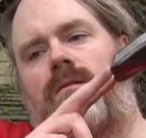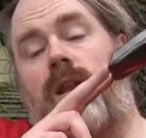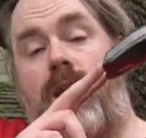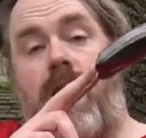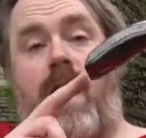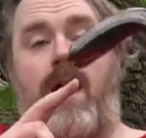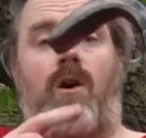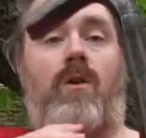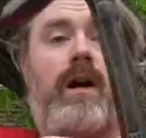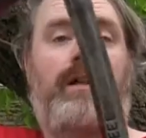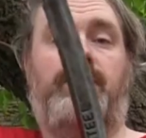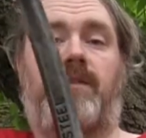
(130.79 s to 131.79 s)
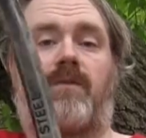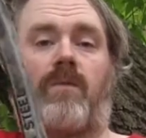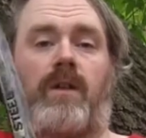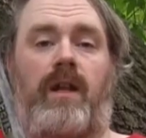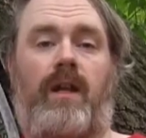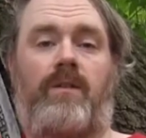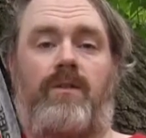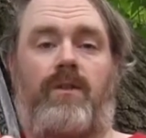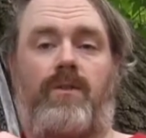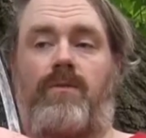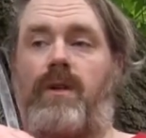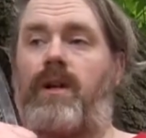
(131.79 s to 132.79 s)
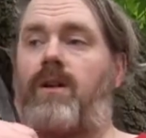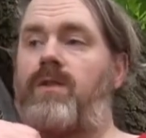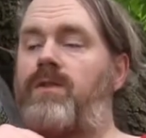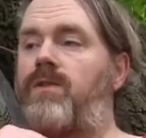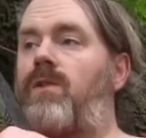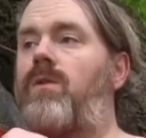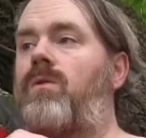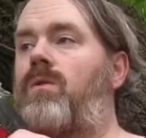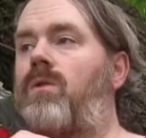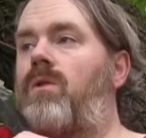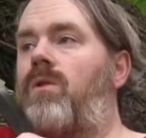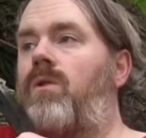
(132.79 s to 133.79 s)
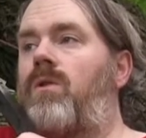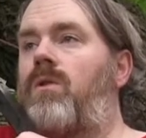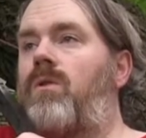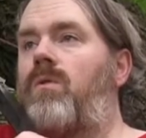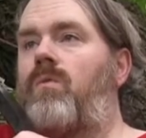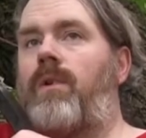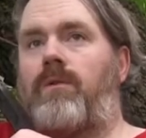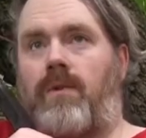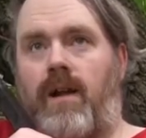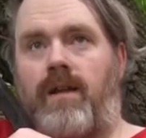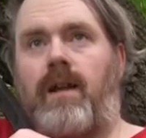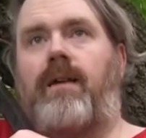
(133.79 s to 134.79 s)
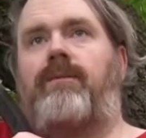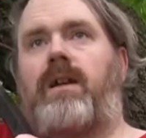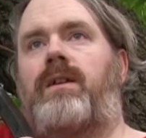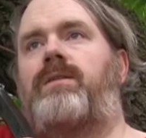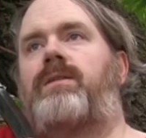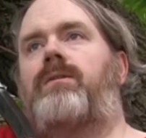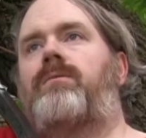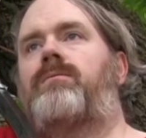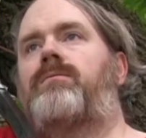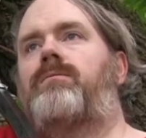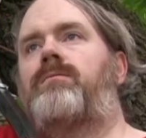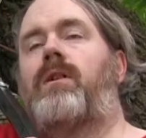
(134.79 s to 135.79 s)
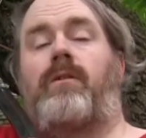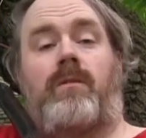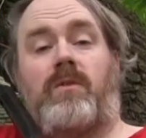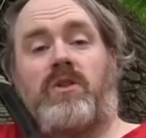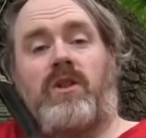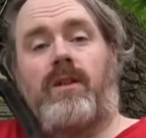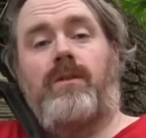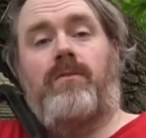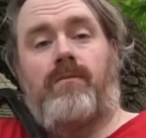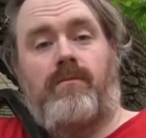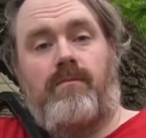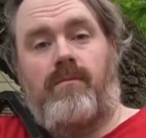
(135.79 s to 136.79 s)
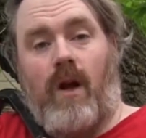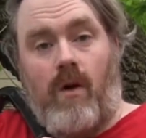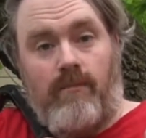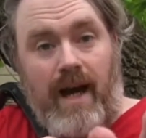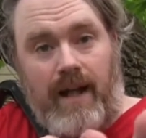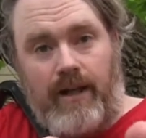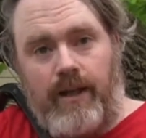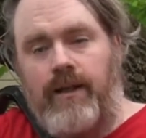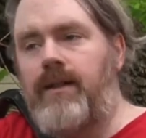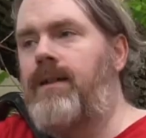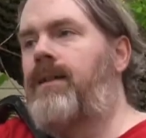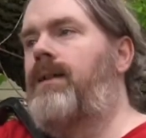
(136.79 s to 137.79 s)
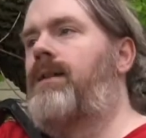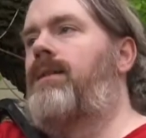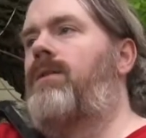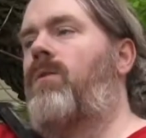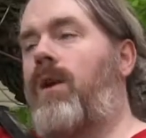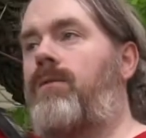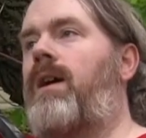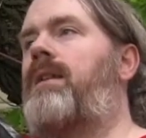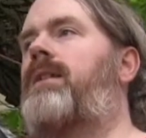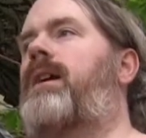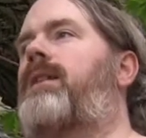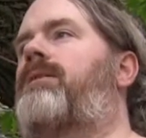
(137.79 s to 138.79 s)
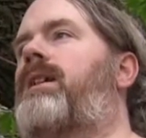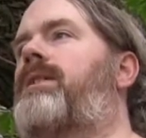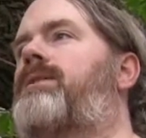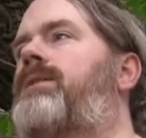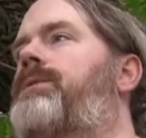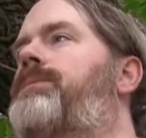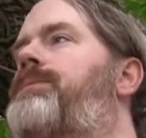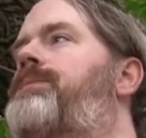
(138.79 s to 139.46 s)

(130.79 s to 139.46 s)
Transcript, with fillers: And now I just want to end your career. So when Red and I face you, Greene Machine, you don't matter. When Red and I face you,